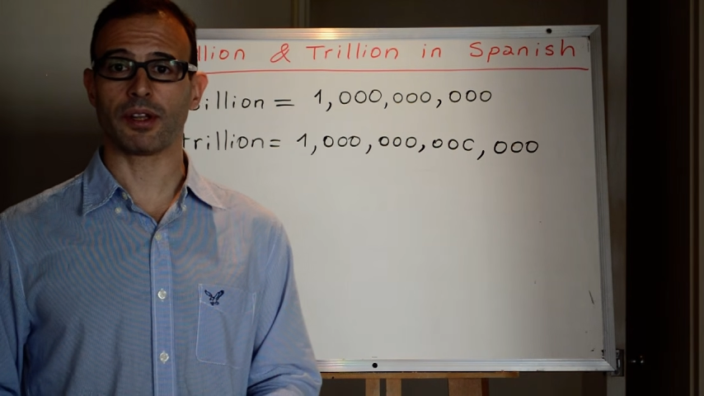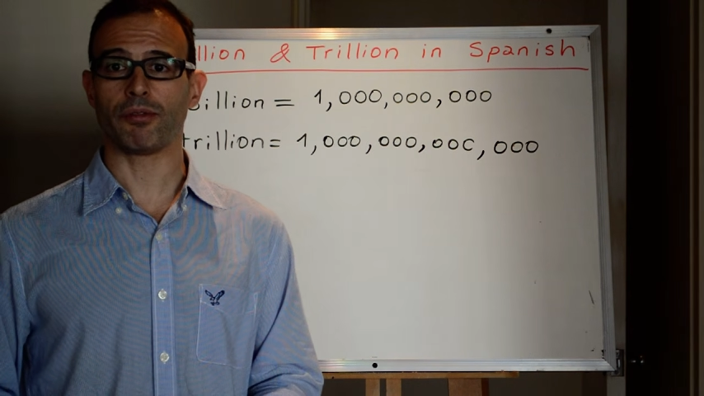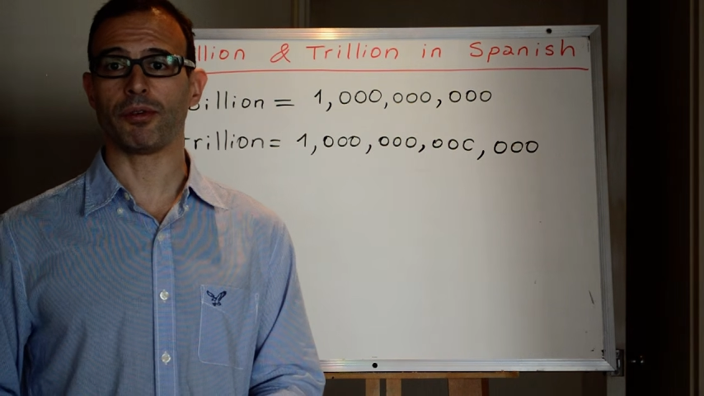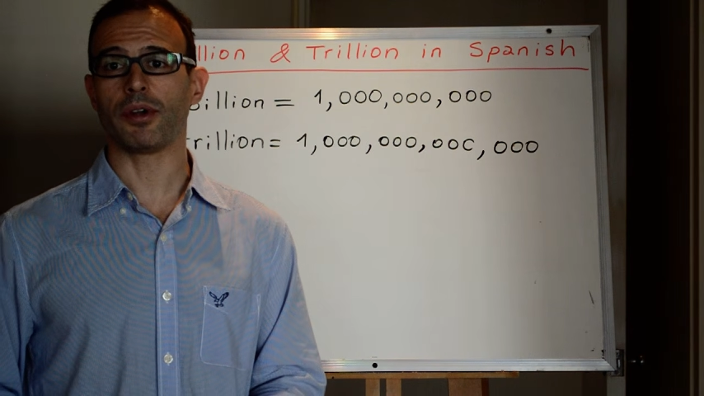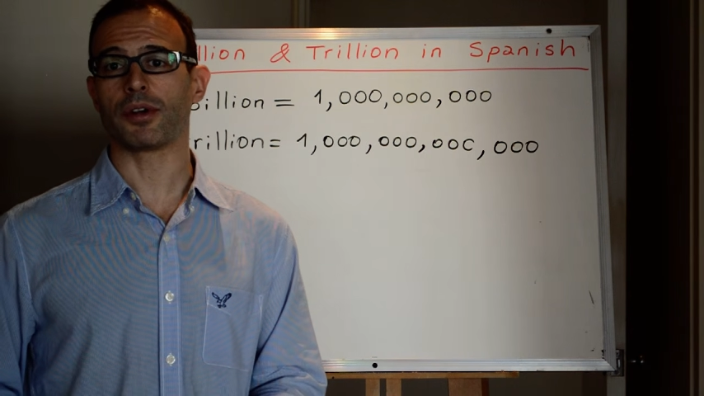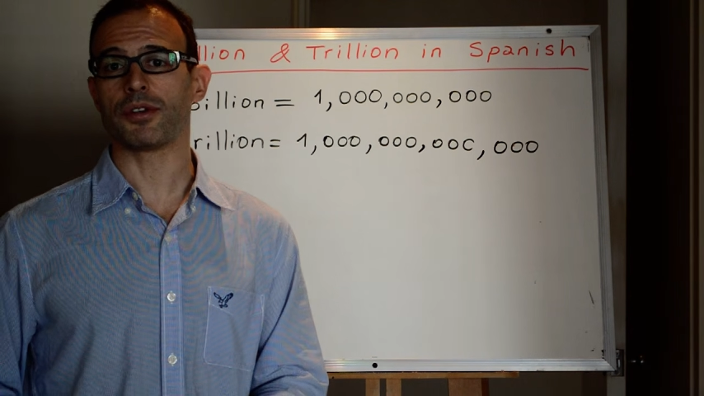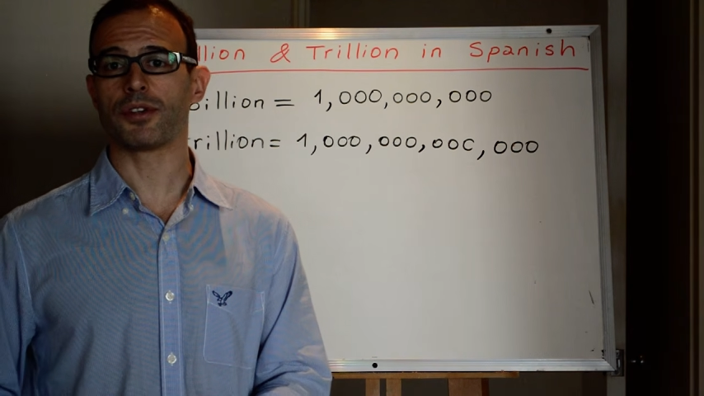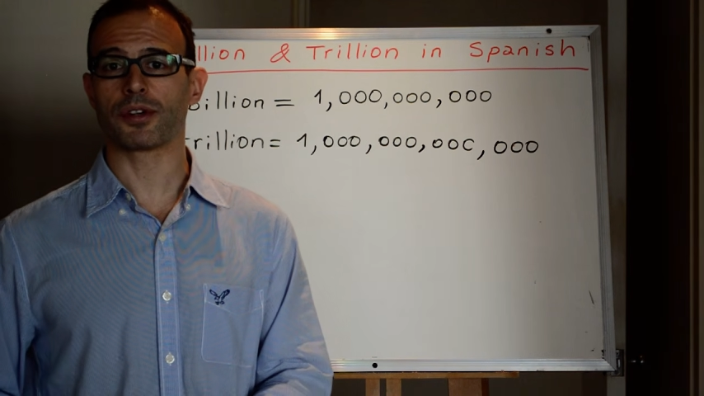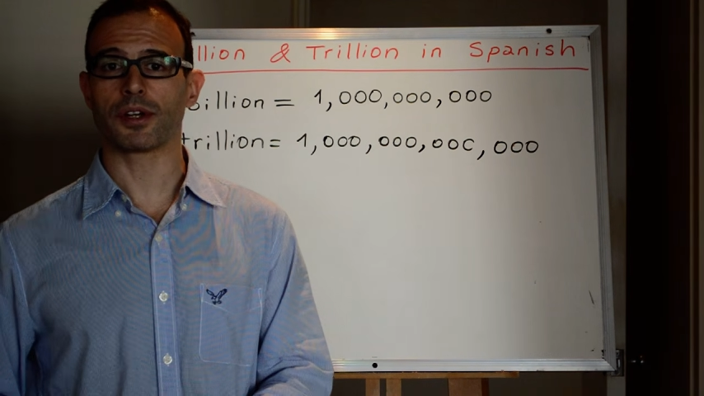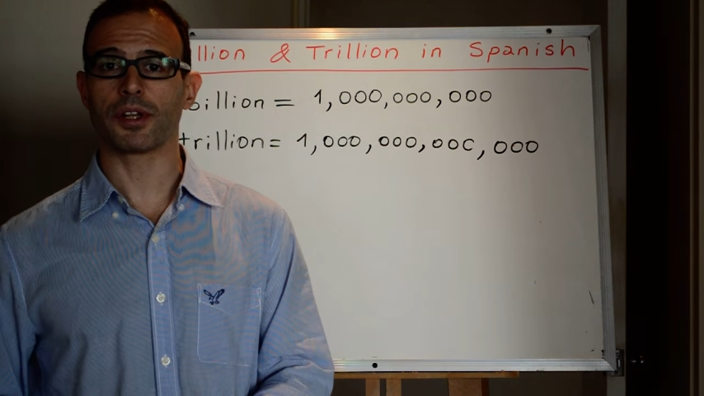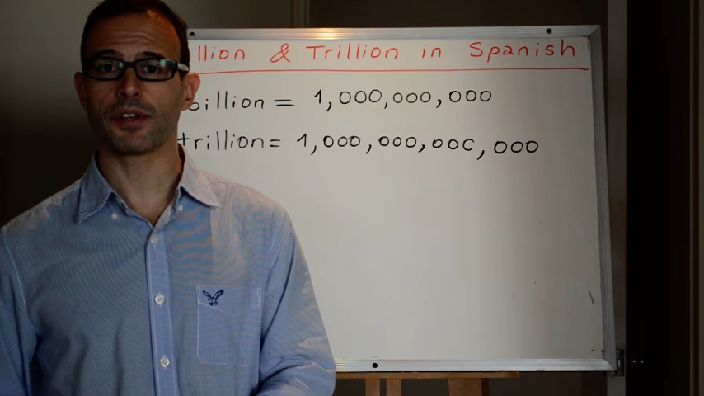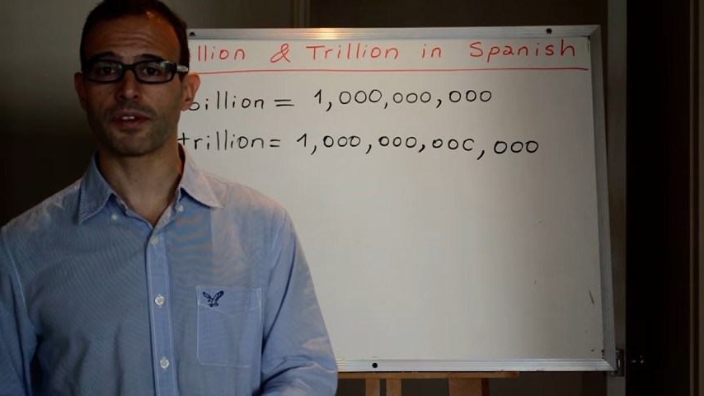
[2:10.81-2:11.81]
if we are
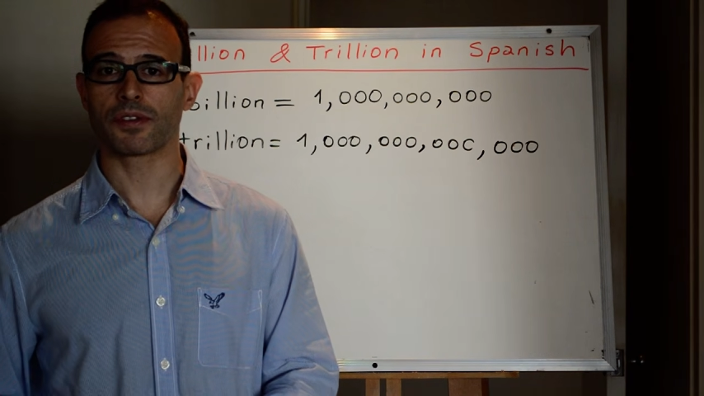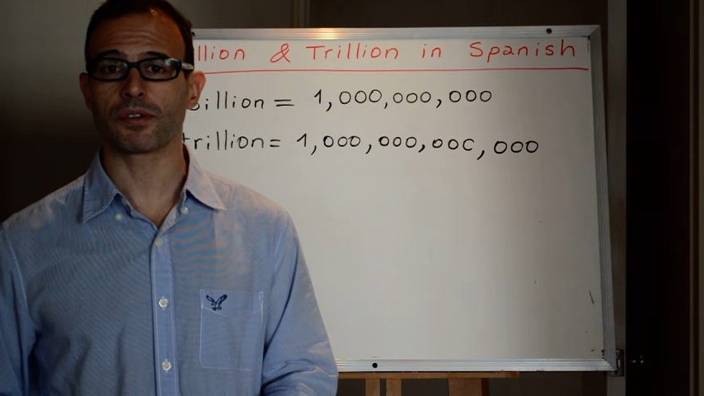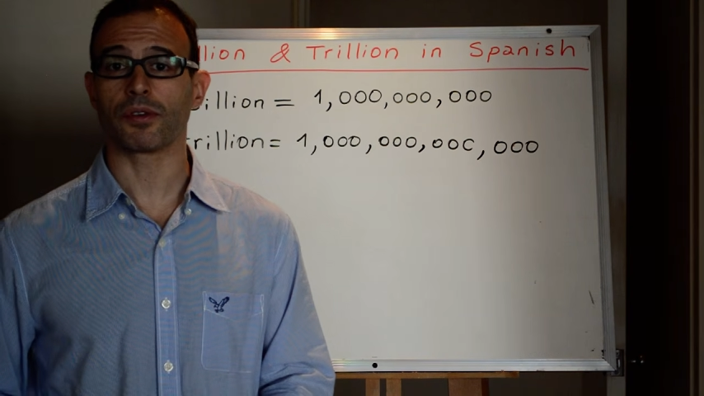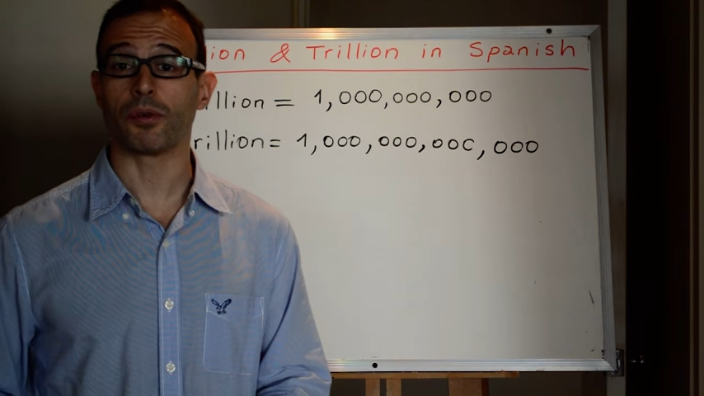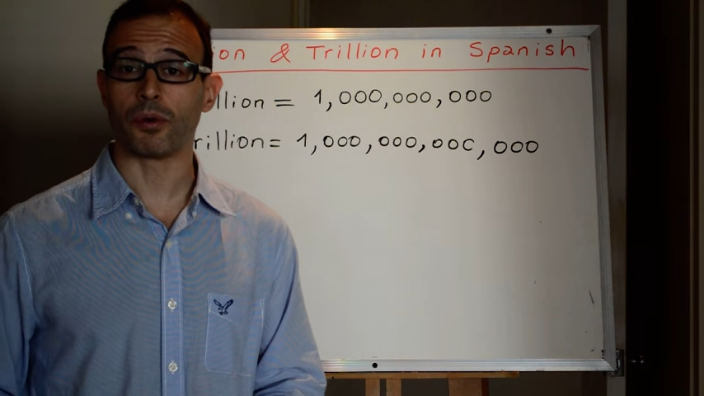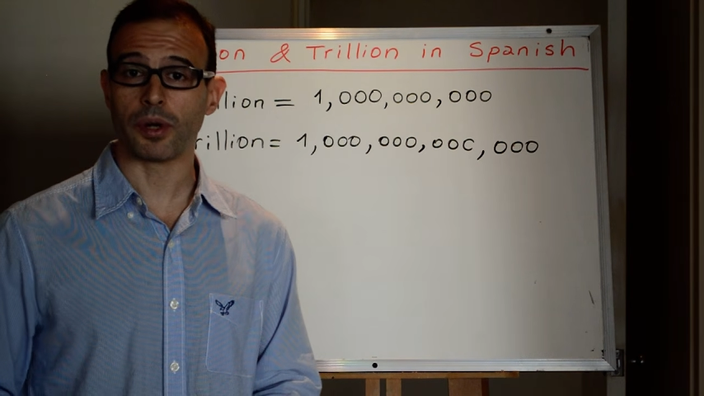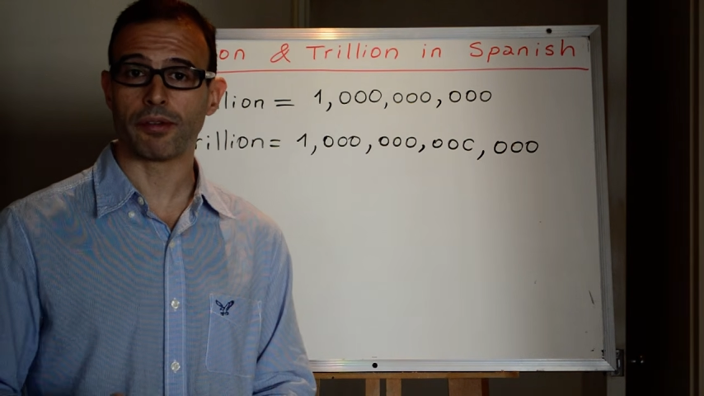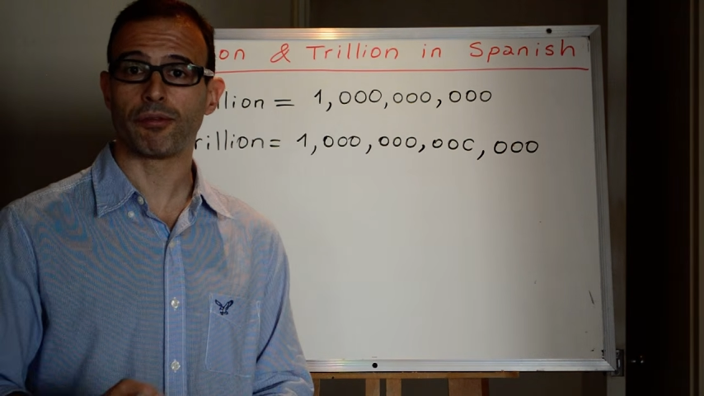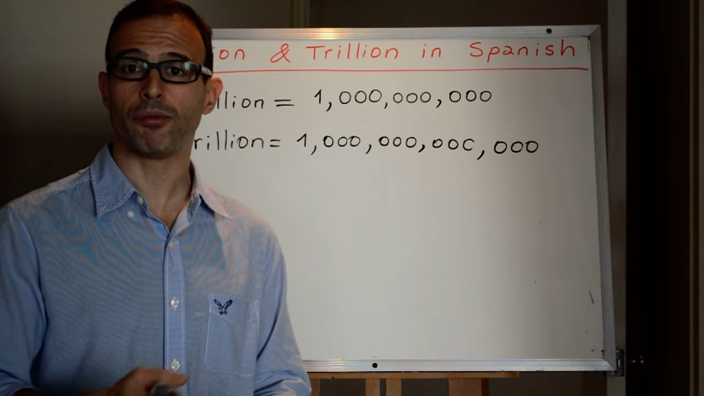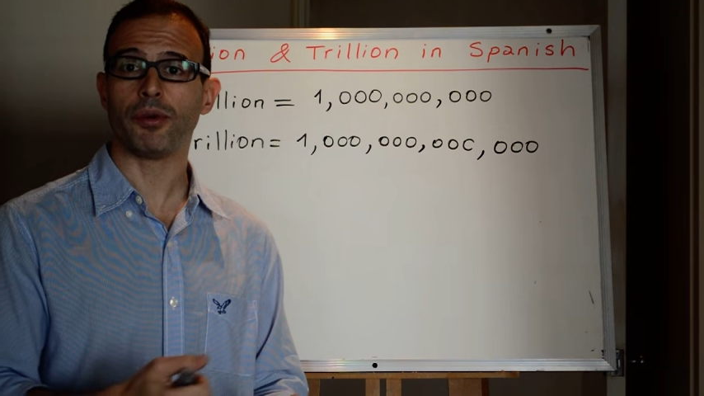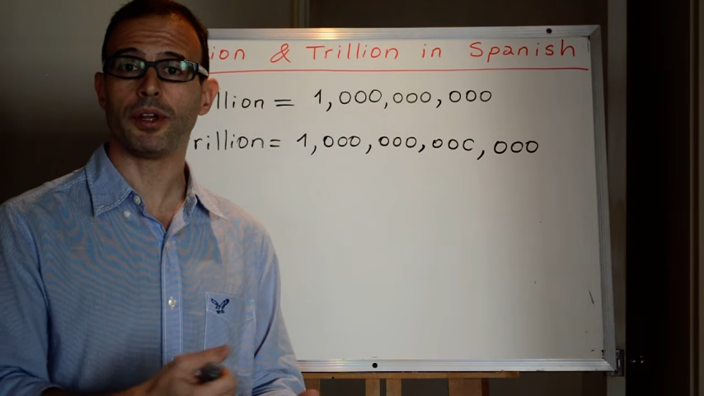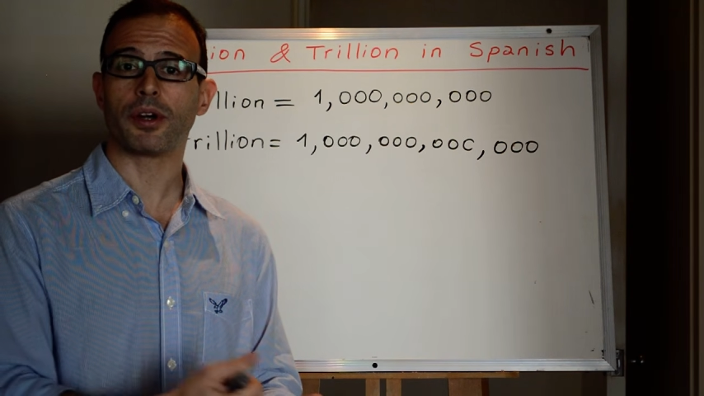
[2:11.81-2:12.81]
journalists or if
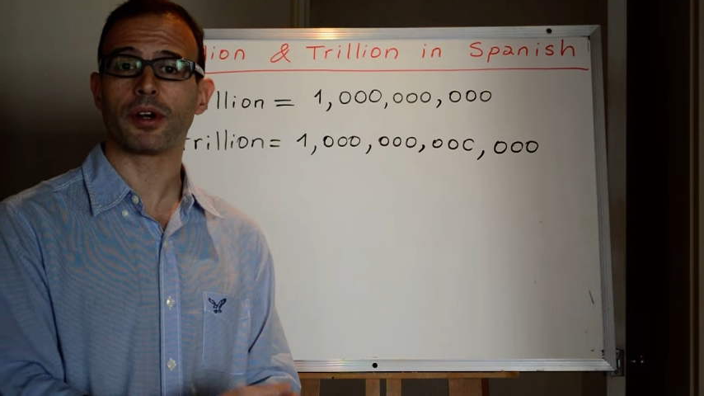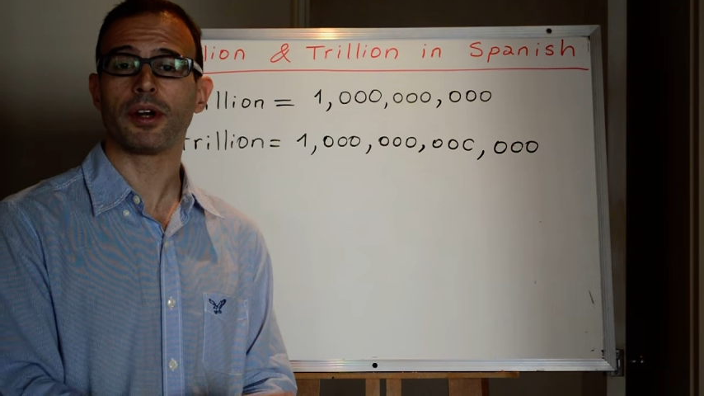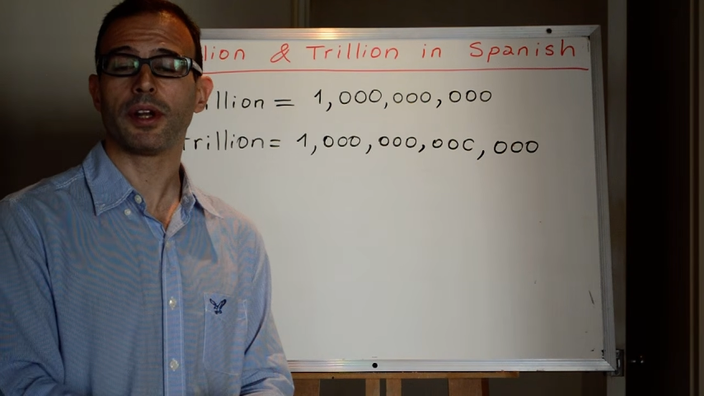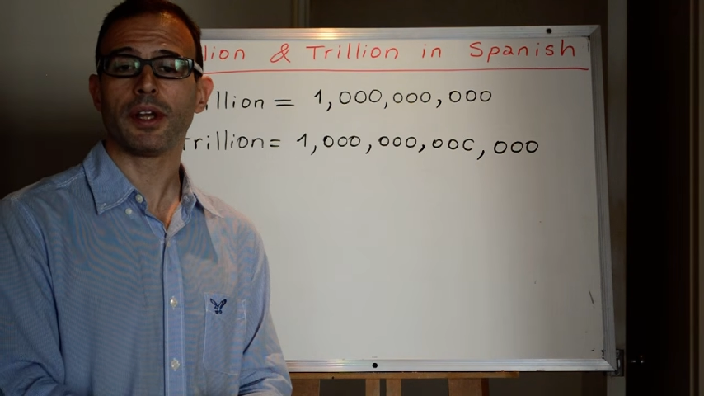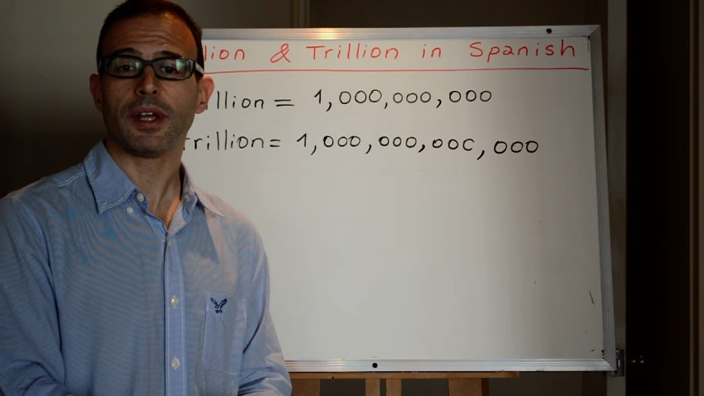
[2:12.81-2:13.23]
we are